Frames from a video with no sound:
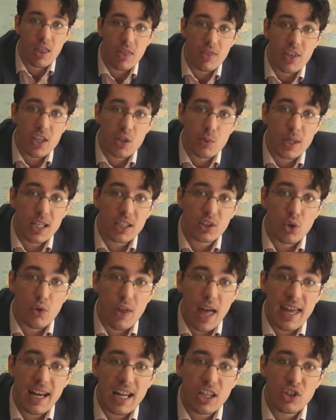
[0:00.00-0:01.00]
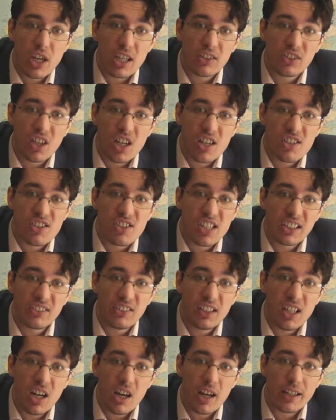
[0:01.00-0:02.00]
This week saw the NHS turn
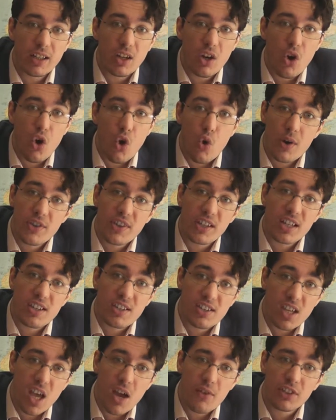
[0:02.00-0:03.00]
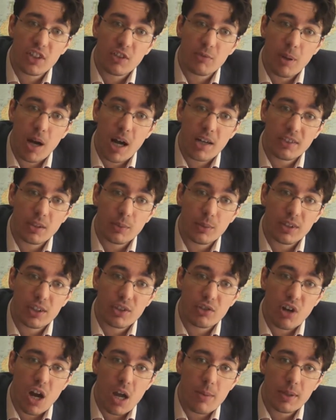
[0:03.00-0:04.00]
69, or as the Conservative Party would
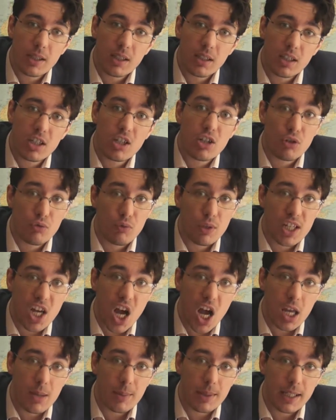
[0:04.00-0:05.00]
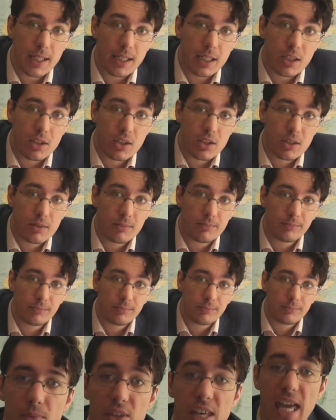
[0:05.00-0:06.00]
describe it, retirement age.
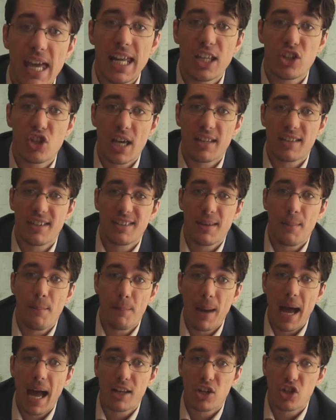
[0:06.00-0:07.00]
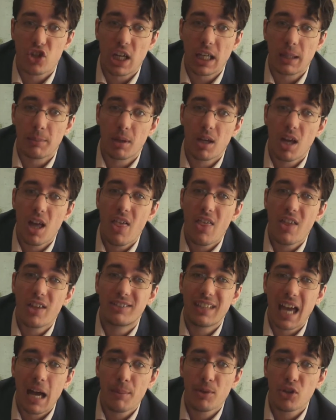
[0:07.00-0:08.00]
The NHS is in bad shape. The
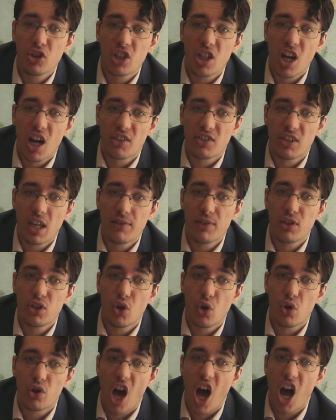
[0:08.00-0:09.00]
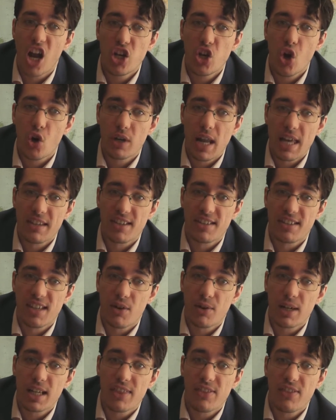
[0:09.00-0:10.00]
damage and cuts they've endured are not
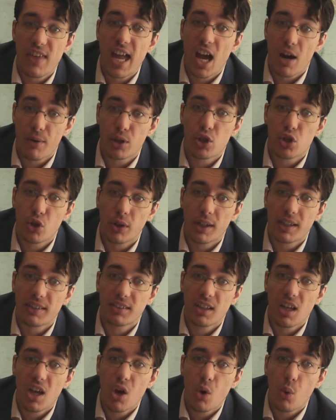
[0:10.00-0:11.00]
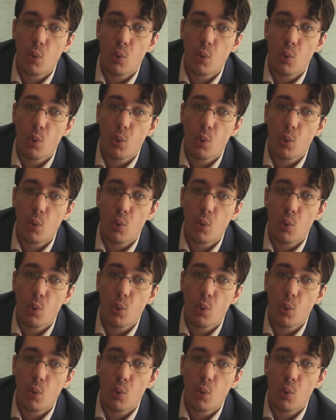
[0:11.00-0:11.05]
necessary, they are a choice.